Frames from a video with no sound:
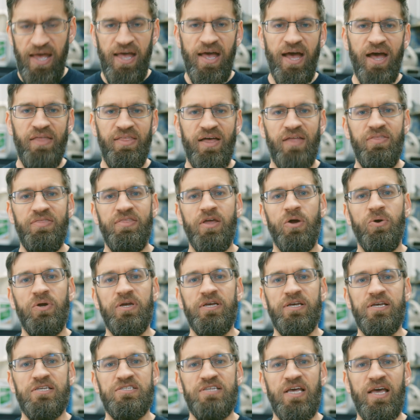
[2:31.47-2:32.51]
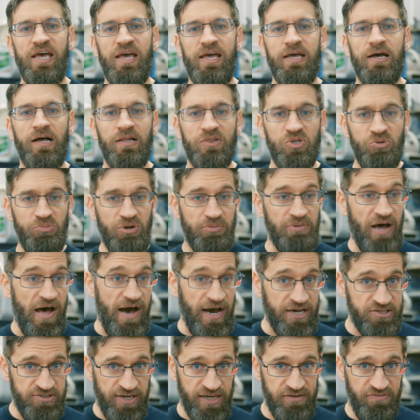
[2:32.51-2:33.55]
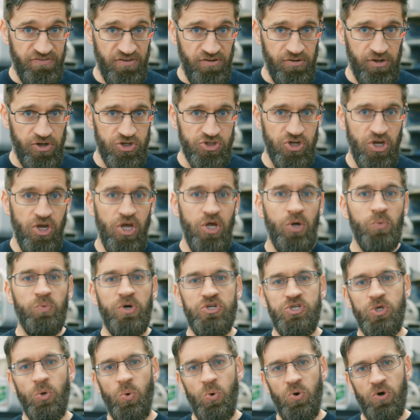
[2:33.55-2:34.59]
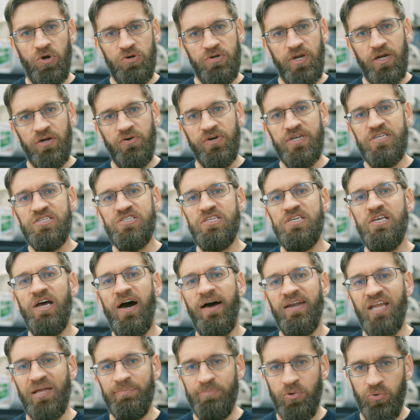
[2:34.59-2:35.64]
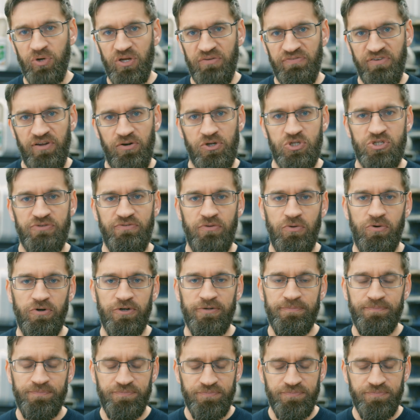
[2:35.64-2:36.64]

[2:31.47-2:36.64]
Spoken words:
And then there is a aluminum oxide finish, which you ordinarily see on a pre-finished floor.